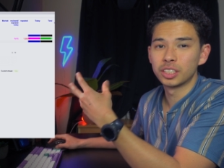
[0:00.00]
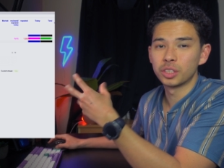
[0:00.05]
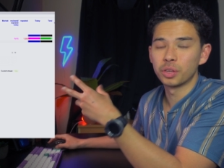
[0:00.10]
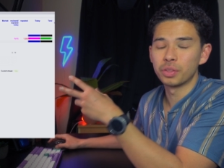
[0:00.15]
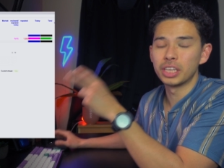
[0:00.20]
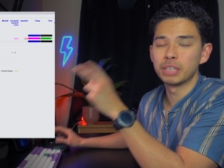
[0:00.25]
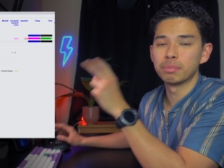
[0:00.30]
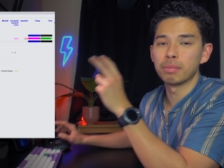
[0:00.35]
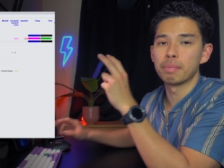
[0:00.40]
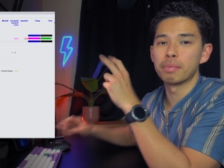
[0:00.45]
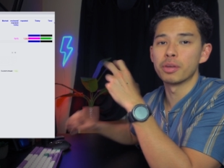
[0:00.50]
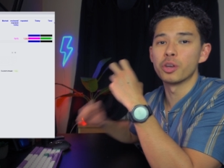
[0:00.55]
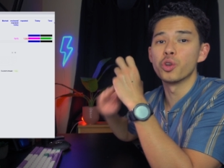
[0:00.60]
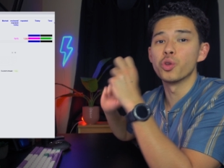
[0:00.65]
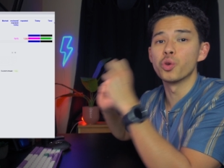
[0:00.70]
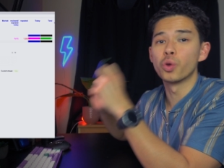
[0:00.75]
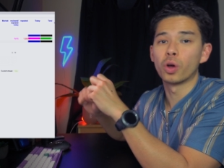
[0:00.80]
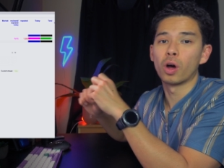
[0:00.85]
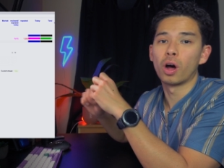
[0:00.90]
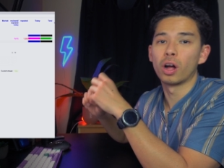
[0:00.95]
So these might be
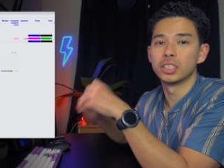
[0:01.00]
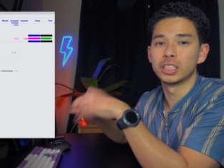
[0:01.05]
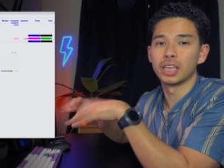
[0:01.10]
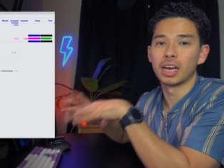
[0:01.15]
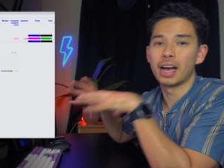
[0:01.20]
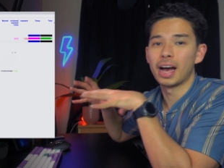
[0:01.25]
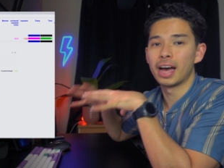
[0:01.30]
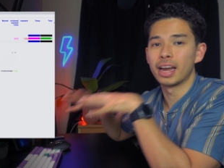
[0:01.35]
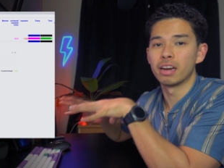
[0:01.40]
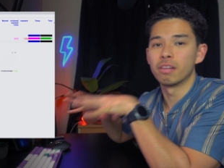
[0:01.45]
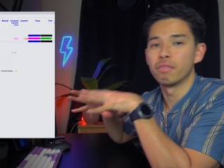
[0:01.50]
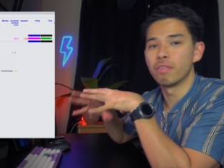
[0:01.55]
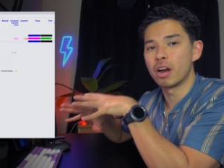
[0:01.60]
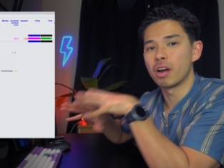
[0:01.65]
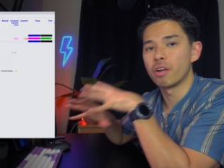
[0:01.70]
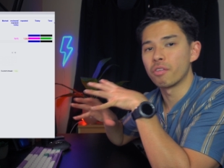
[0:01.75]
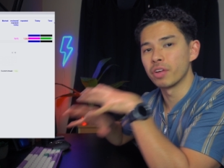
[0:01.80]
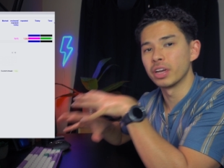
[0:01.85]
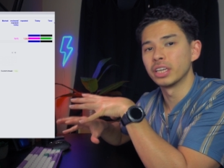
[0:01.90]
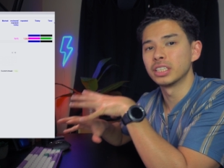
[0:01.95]
new cards I added
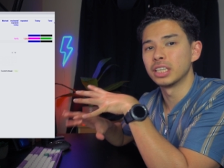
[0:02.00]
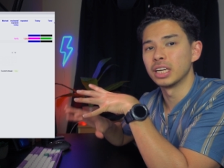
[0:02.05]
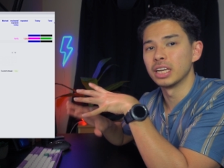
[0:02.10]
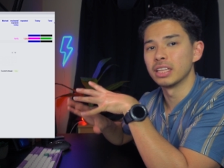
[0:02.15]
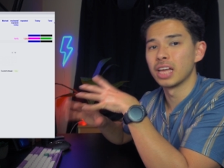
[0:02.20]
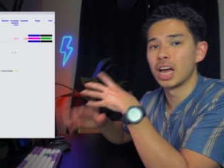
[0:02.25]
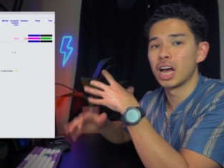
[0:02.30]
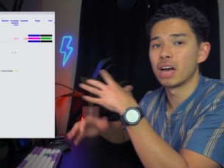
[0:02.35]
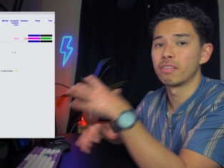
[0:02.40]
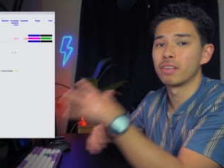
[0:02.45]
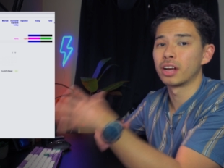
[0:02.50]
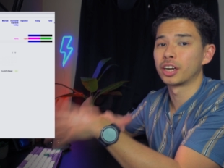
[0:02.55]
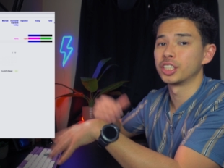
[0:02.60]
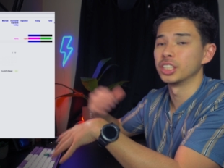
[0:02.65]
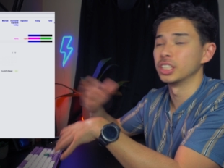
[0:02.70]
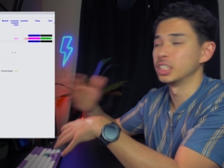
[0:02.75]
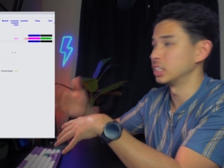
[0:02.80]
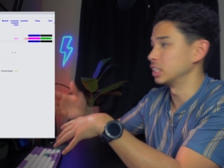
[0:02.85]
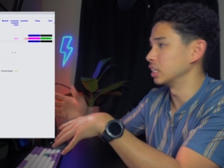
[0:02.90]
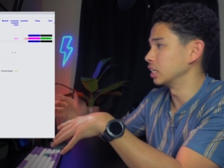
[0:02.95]
very recently that I haven't
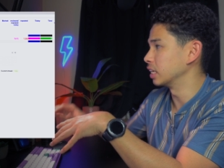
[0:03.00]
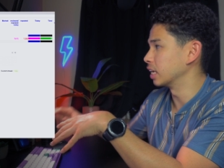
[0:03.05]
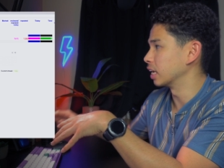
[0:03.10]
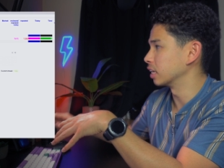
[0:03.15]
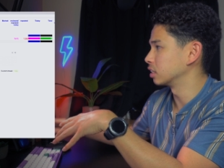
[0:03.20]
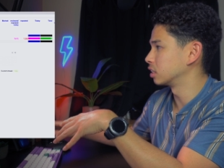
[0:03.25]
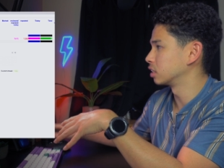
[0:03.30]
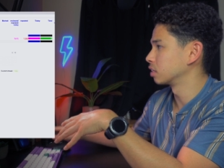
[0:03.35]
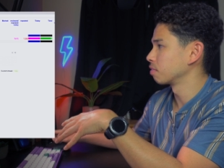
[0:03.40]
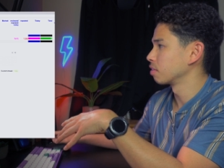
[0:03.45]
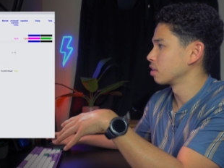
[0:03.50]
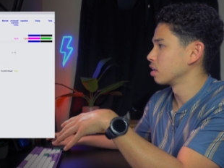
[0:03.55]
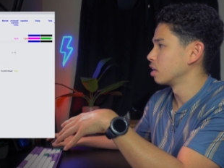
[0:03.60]
actually seen yet.